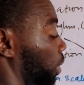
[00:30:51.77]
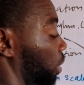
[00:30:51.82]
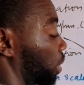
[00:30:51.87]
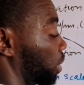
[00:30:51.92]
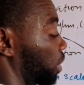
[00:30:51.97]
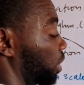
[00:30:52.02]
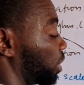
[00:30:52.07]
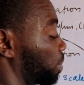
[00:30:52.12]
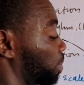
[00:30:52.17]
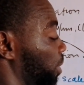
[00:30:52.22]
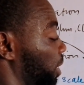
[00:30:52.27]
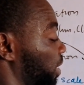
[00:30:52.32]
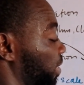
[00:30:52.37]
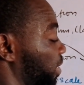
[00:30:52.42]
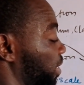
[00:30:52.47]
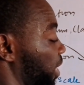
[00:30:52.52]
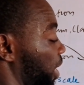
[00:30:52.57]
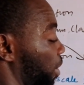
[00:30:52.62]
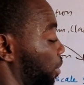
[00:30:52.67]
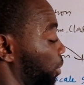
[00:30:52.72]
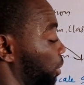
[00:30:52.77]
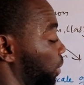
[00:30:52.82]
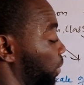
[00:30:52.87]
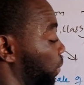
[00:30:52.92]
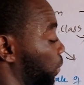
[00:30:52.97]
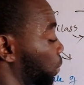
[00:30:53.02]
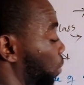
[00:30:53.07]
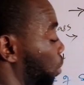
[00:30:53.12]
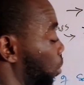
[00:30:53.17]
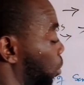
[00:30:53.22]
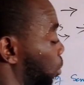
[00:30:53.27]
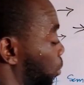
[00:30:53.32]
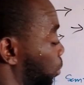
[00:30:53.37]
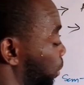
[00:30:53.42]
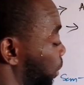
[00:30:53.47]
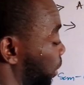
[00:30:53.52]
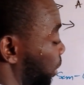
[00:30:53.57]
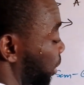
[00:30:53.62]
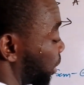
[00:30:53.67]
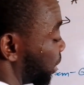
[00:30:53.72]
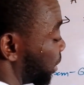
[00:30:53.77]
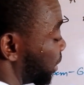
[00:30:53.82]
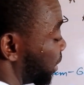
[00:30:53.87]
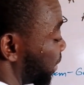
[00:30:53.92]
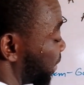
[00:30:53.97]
this place now is called the